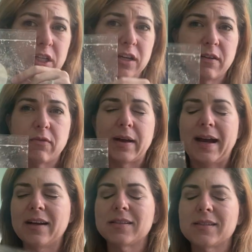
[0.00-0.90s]
chunk of
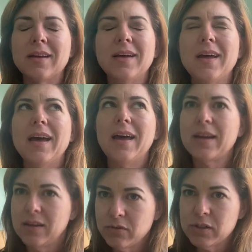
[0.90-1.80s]
wax.
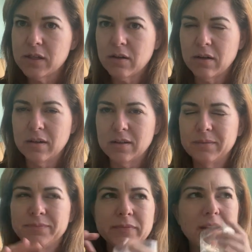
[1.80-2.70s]
And I used it all.